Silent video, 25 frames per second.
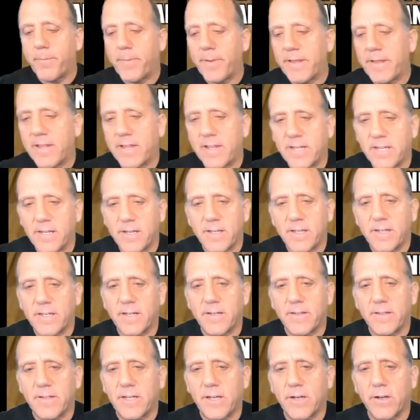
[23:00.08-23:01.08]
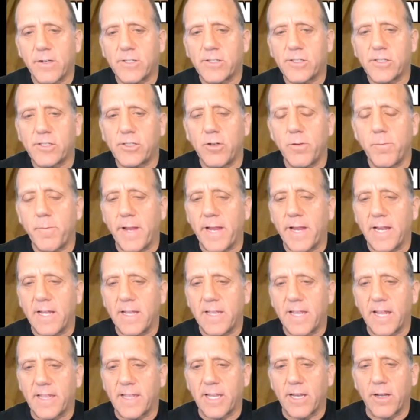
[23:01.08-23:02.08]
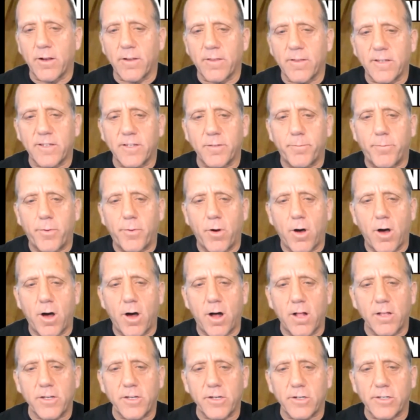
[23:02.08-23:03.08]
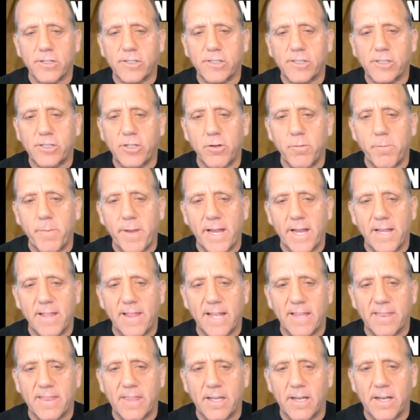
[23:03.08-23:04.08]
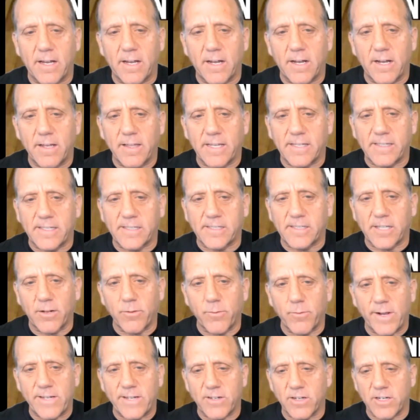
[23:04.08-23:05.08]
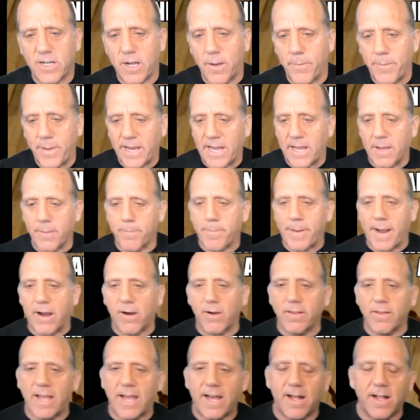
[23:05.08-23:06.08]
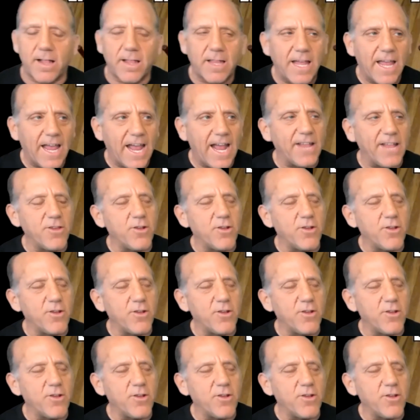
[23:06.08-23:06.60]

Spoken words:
but see, you're assuming that the Earth is a ball. You're assuming that the sun rays are coming in parallel, and